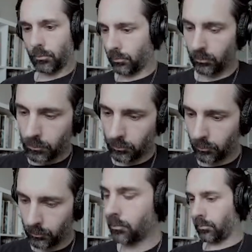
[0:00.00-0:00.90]
and loose
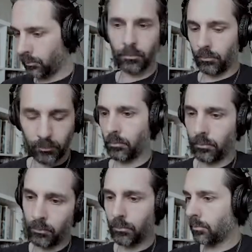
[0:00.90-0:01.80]
and grainy,
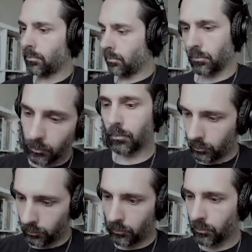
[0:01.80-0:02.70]

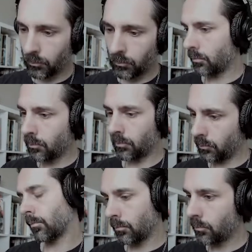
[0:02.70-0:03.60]
and not have to
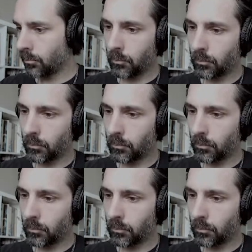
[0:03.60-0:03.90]
worry about it